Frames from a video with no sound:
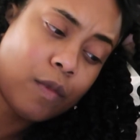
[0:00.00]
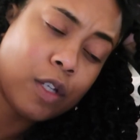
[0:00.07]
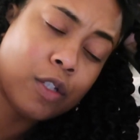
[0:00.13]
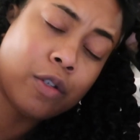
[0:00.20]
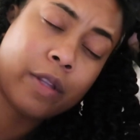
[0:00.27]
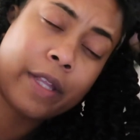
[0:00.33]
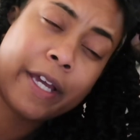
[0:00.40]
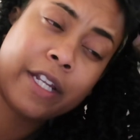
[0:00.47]

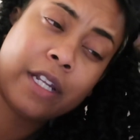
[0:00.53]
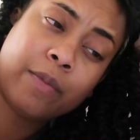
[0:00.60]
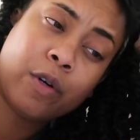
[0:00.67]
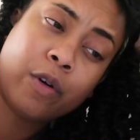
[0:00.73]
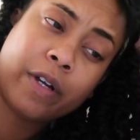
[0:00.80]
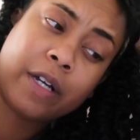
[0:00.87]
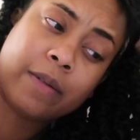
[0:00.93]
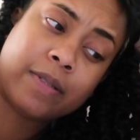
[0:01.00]
So they end up
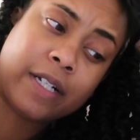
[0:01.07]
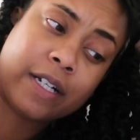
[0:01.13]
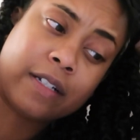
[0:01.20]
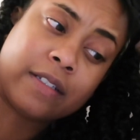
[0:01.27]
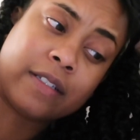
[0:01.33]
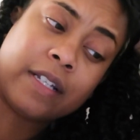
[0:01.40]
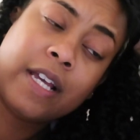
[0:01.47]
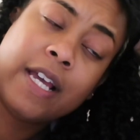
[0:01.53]
going
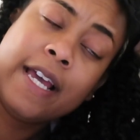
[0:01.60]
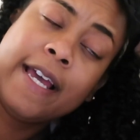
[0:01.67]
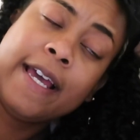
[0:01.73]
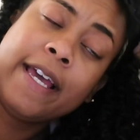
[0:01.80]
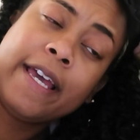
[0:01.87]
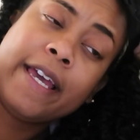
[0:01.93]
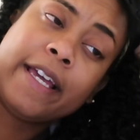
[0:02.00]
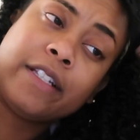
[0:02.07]
upstairs
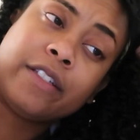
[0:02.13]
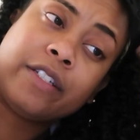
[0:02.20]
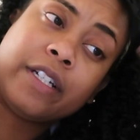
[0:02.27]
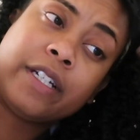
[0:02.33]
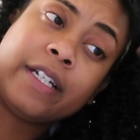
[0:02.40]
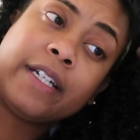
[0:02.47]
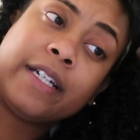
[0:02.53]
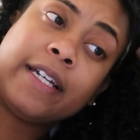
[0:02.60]

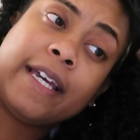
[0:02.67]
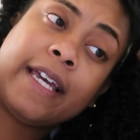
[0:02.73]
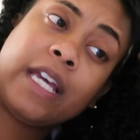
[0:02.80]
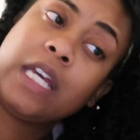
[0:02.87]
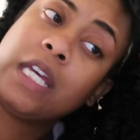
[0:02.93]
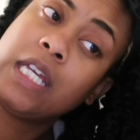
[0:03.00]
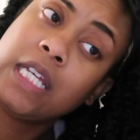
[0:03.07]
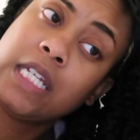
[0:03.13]
into
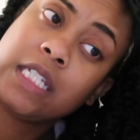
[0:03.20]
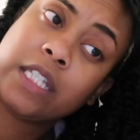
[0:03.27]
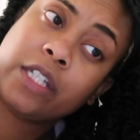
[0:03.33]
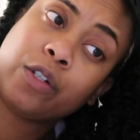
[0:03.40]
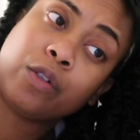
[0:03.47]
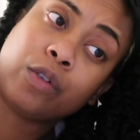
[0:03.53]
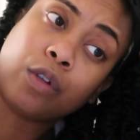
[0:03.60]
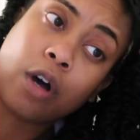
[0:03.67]
his
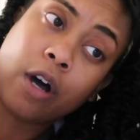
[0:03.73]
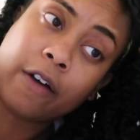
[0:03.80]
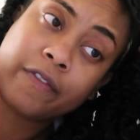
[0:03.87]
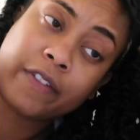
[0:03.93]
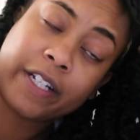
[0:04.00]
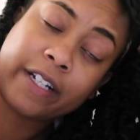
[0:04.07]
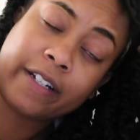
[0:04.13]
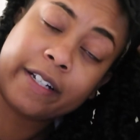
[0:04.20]
little
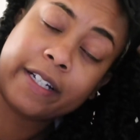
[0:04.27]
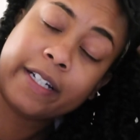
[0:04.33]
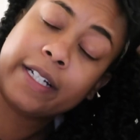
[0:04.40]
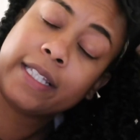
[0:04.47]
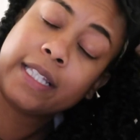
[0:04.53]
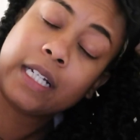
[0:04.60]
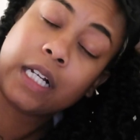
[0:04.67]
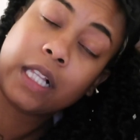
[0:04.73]
loft area
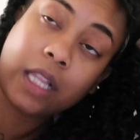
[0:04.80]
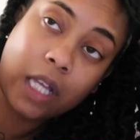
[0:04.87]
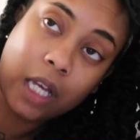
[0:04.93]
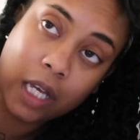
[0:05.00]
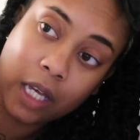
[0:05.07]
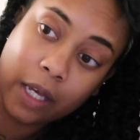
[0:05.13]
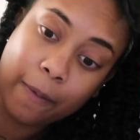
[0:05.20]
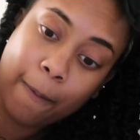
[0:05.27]
in the
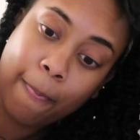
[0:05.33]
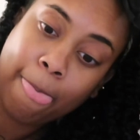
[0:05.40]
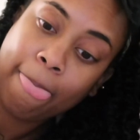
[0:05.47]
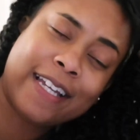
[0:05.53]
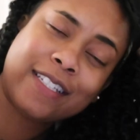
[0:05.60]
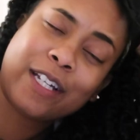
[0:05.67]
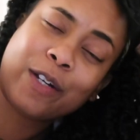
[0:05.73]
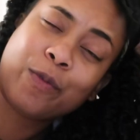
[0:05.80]
club. I
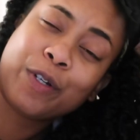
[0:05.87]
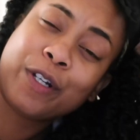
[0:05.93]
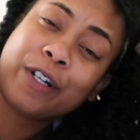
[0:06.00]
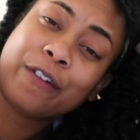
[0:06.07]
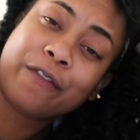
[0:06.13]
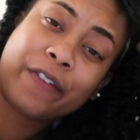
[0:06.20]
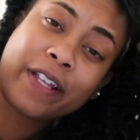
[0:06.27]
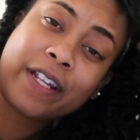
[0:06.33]
guess like one of
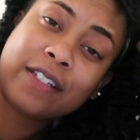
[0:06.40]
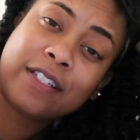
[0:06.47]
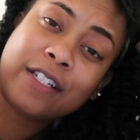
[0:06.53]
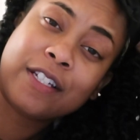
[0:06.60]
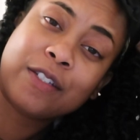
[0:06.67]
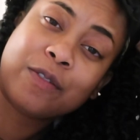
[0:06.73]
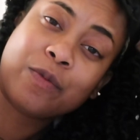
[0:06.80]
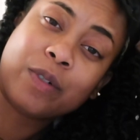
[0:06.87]
her
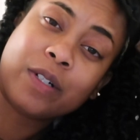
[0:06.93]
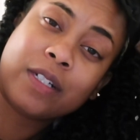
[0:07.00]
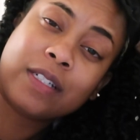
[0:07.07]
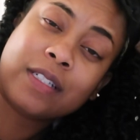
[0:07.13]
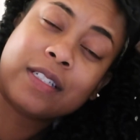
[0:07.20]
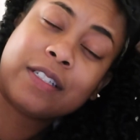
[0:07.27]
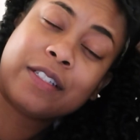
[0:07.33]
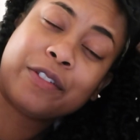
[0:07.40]
fantasies
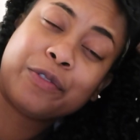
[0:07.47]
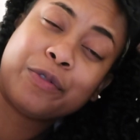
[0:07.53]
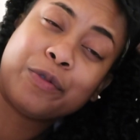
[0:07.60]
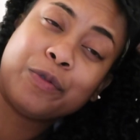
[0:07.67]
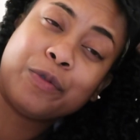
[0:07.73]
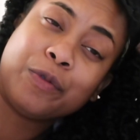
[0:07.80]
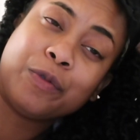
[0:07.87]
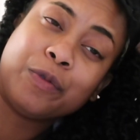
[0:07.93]
was
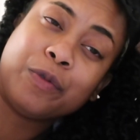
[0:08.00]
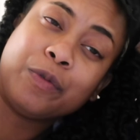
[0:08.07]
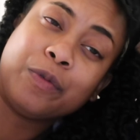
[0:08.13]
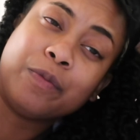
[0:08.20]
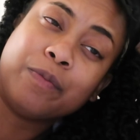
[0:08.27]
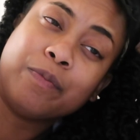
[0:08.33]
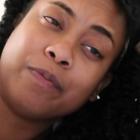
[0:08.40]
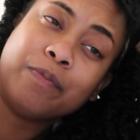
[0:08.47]
to,
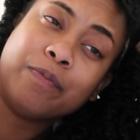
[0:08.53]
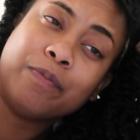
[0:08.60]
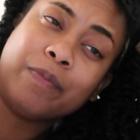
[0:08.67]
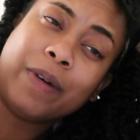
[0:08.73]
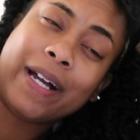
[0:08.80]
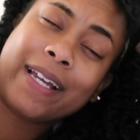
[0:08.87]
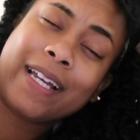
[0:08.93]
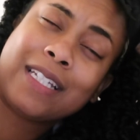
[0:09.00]

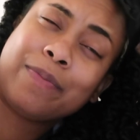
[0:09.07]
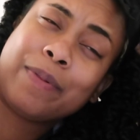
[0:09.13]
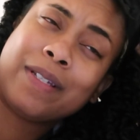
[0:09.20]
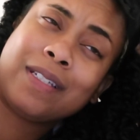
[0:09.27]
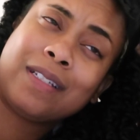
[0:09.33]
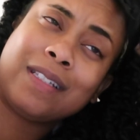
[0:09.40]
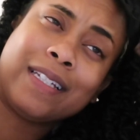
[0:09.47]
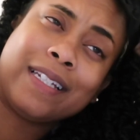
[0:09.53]
I guess,
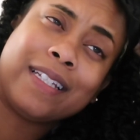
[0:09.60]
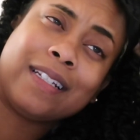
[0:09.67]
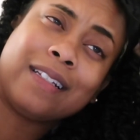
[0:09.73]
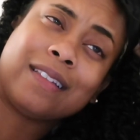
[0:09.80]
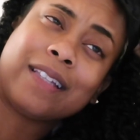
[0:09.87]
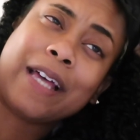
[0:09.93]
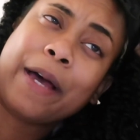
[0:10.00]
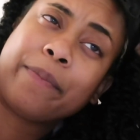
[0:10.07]
basically get a
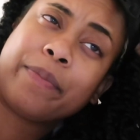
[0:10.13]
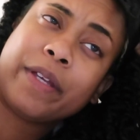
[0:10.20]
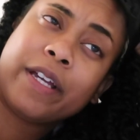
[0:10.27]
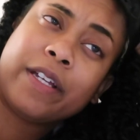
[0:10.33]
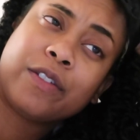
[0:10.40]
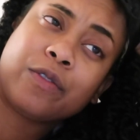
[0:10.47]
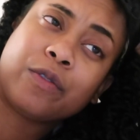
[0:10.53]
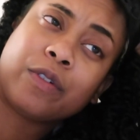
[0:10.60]
lap
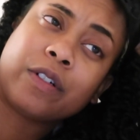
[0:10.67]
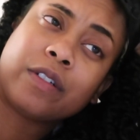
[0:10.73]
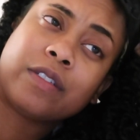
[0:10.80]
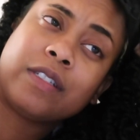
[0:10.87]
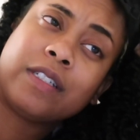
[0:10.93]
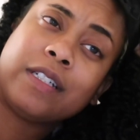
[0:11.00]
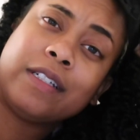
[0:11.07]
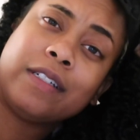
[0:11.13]
dance or
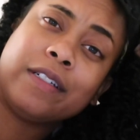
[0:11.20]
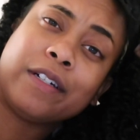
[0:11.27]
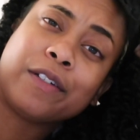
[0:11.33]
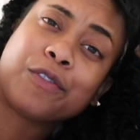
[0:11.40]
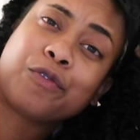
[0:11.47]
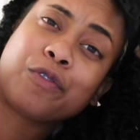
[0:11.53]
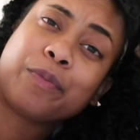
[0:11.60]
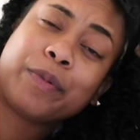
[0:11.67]
see a
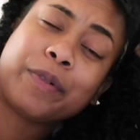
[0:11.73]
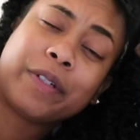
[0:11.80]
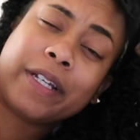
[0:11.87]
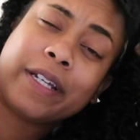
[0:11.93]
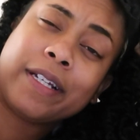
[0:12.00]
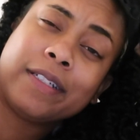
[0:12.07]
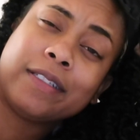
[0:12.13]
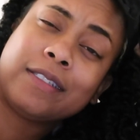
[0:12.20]
stripper
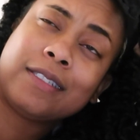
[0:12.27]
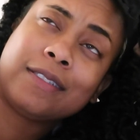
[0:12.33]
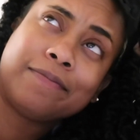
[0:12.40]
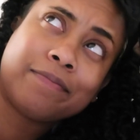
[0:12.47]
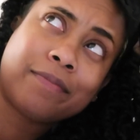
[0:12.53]
dance,